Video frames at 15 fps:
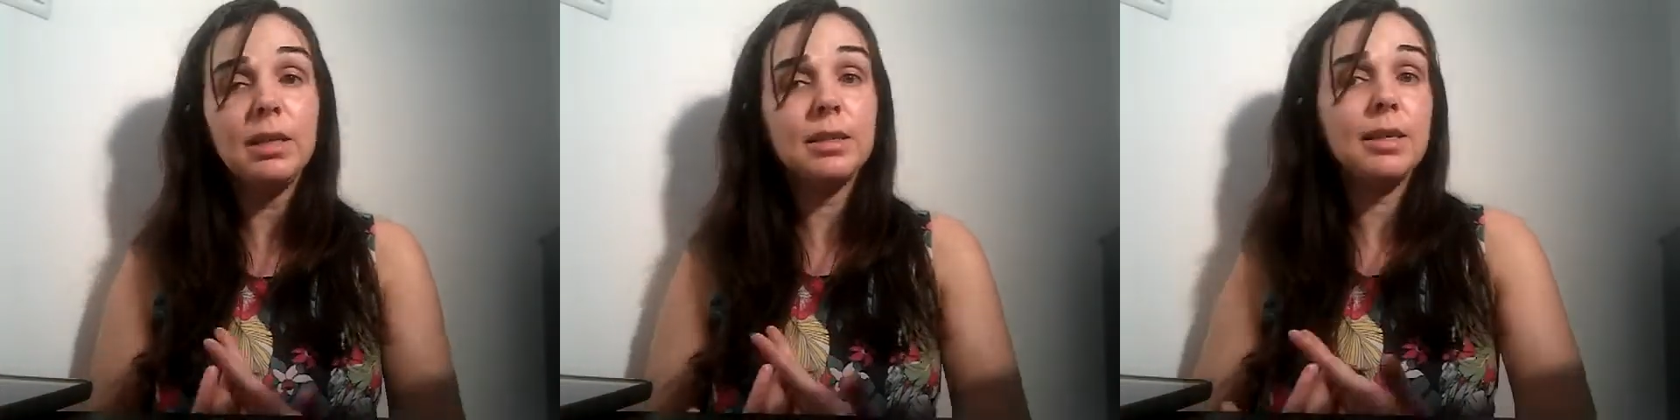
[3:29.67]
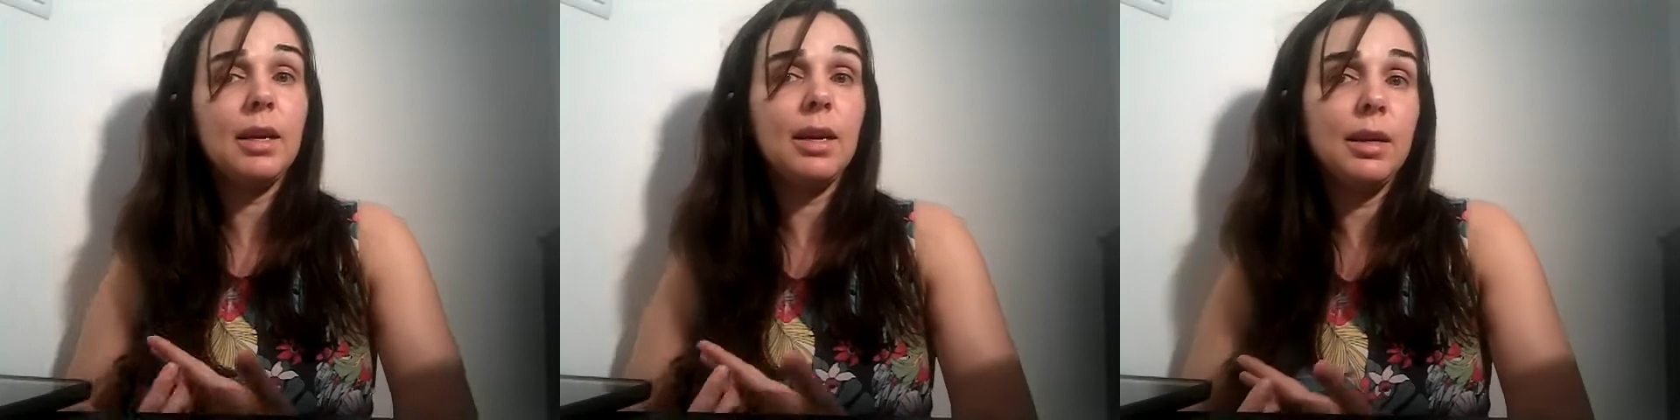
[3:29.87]

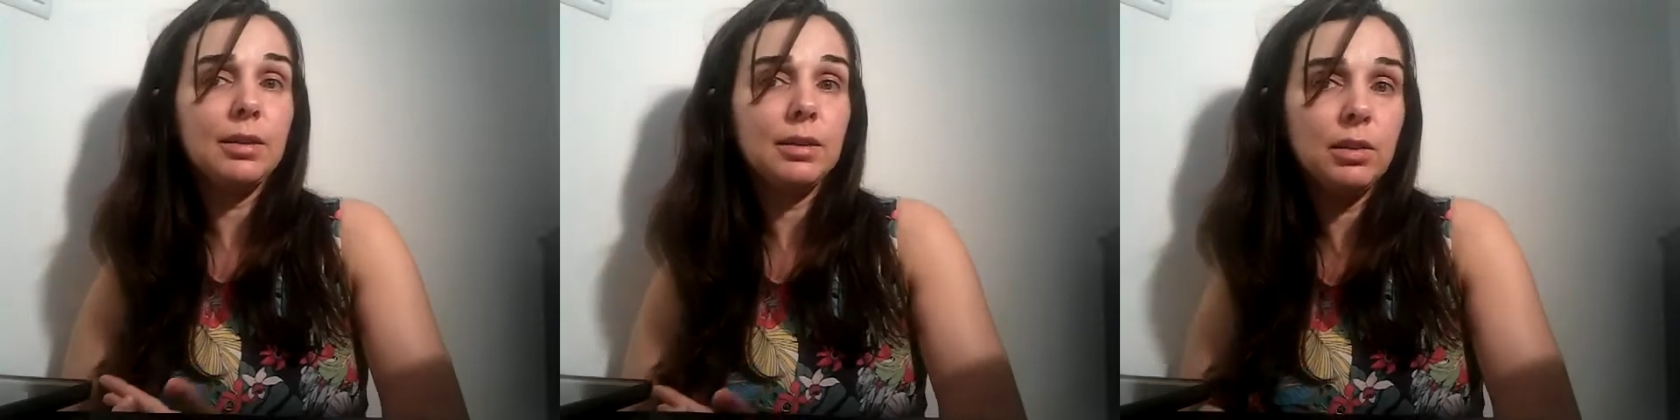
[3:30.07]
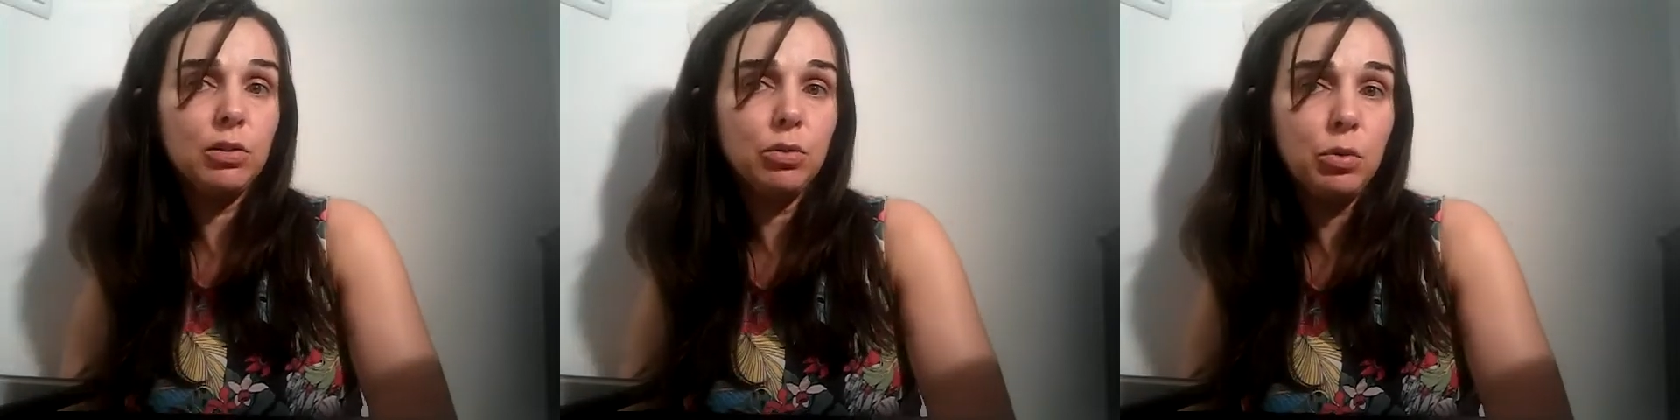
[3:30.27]
as
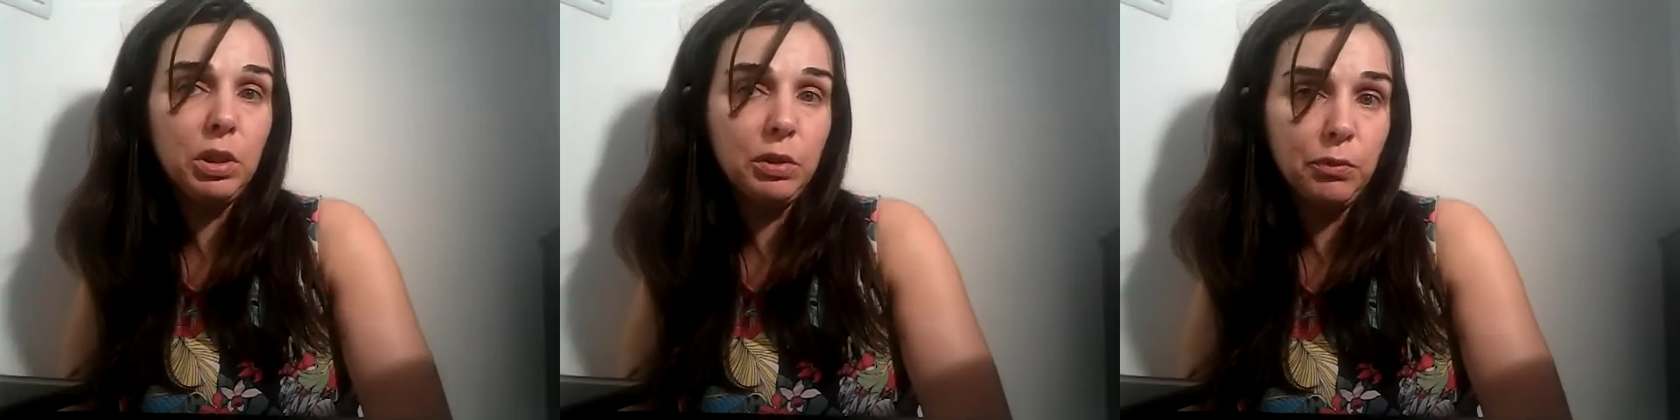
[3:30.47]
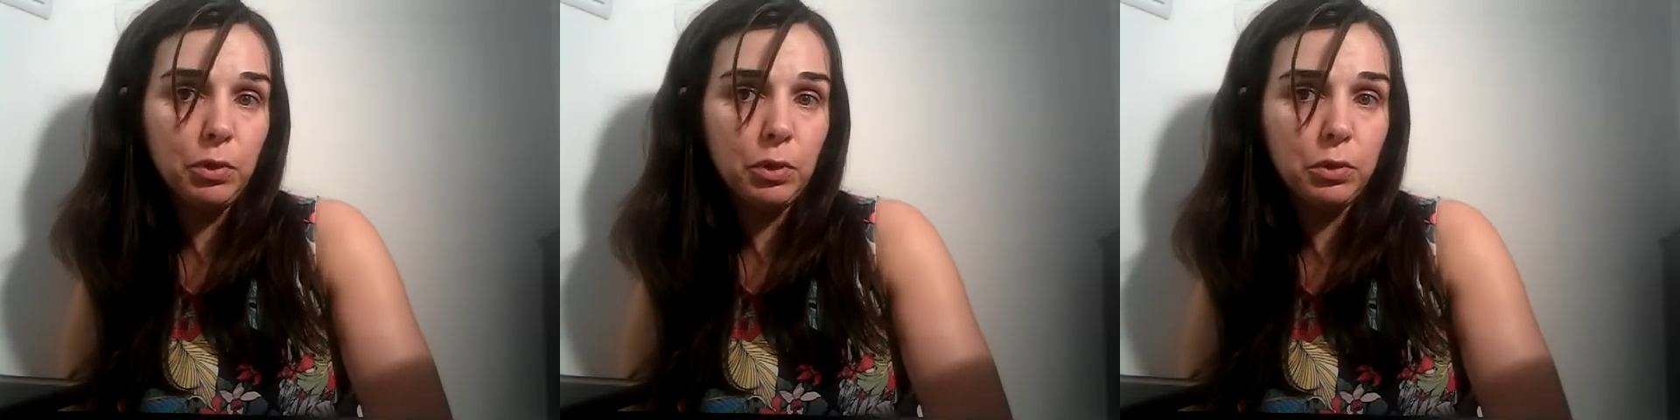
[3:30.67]
hug the
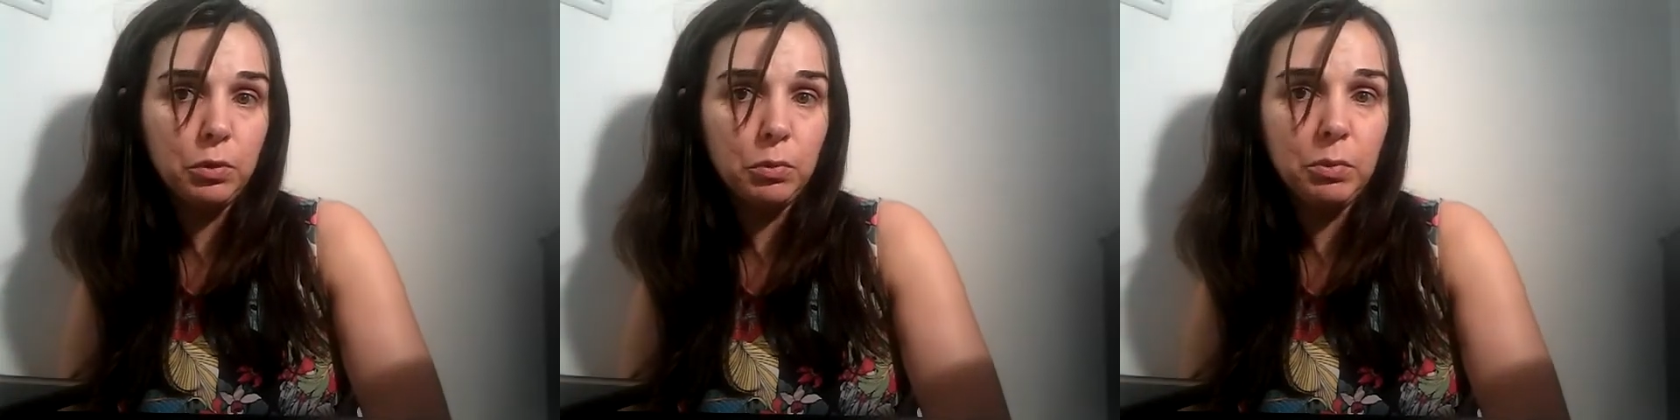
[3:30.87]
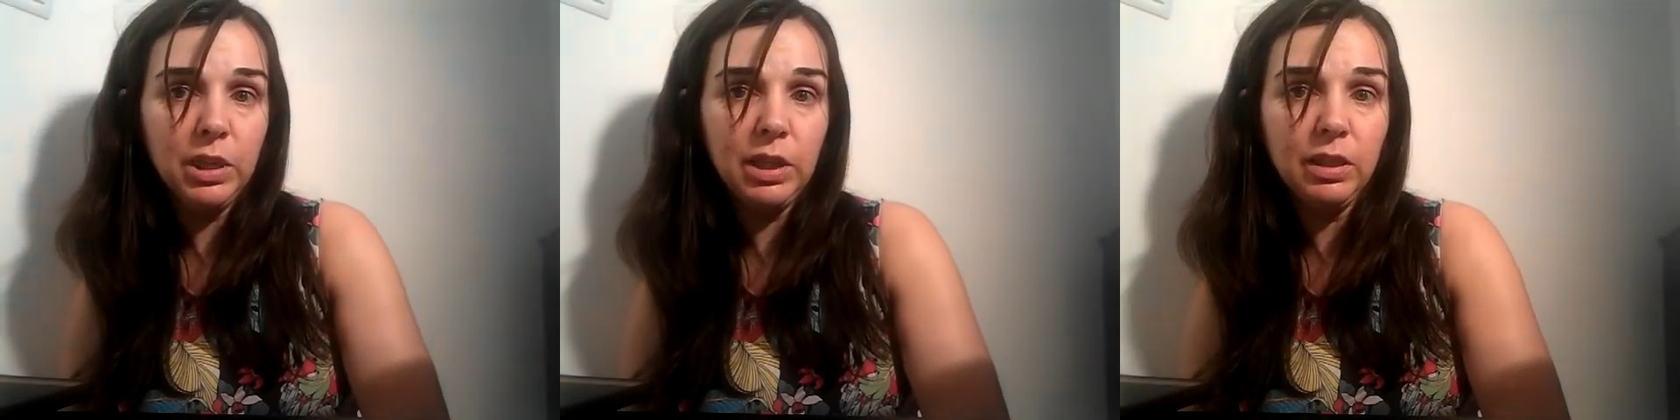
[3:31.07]
tree for
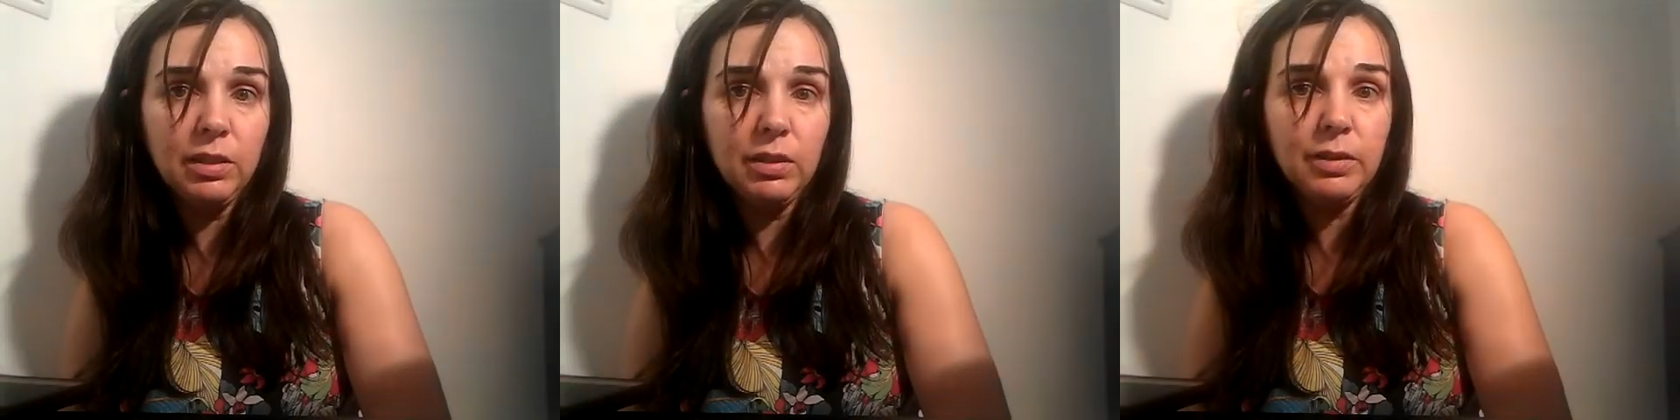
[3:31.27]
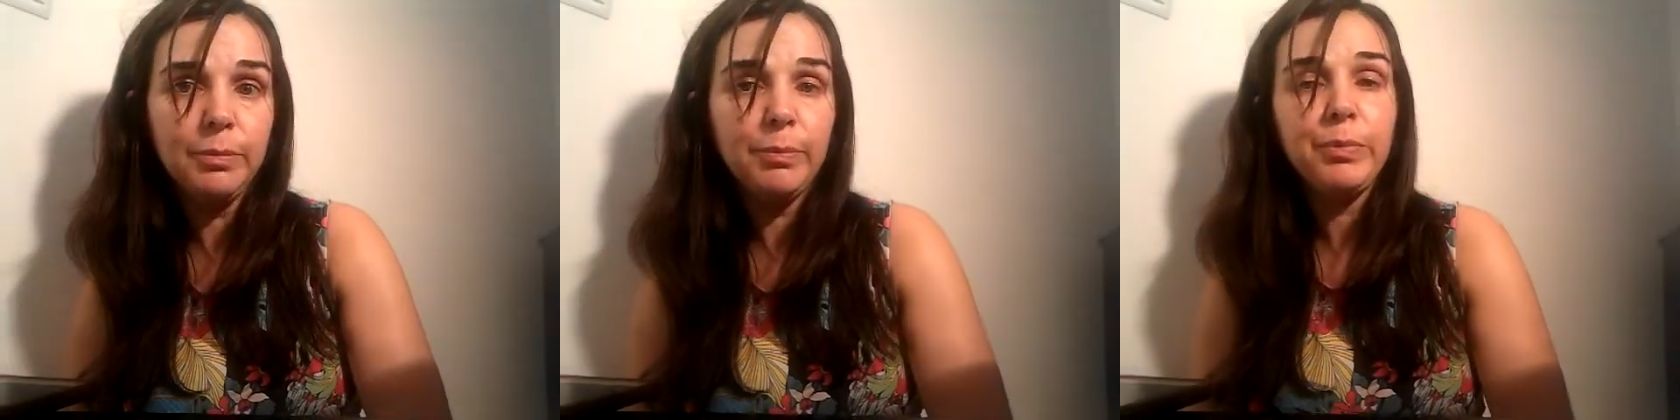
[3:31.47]
2
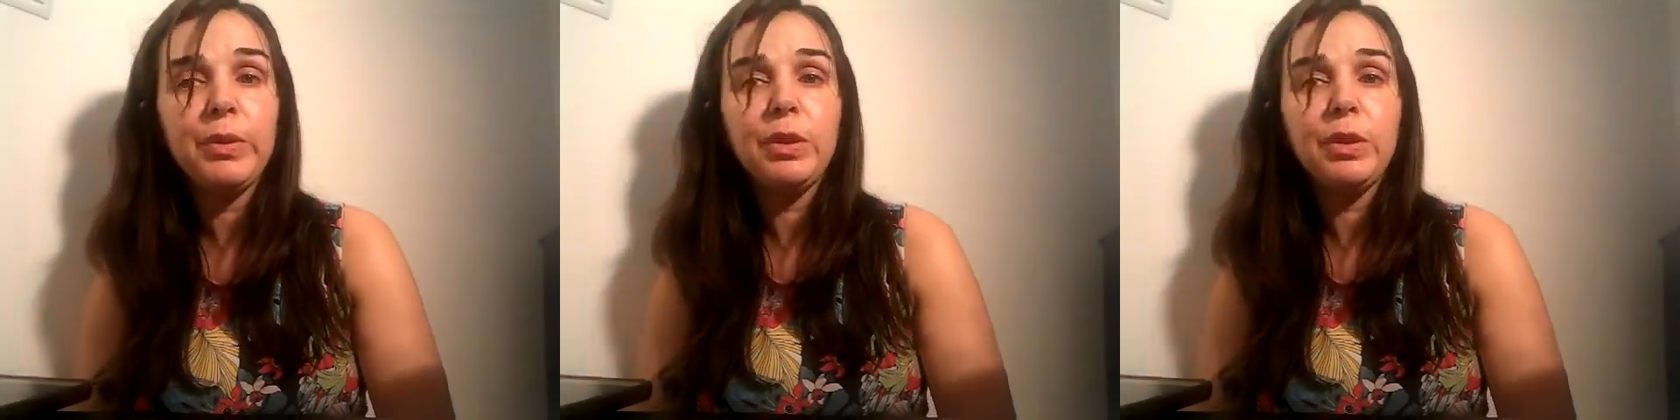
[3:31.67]
minutes.